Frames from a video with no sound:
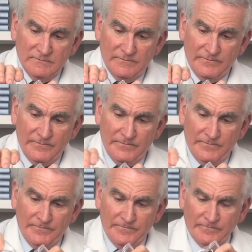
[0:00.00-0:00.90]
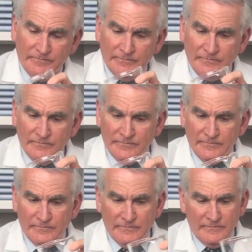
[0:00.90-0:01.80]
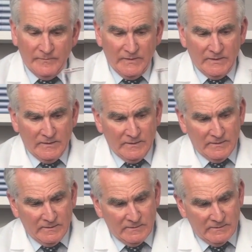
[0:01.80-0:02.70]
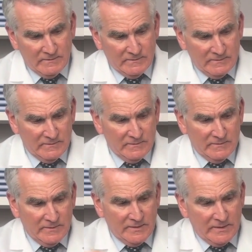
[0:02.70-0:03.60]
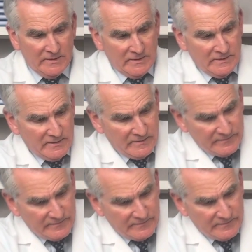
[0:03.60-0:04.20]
[no speech]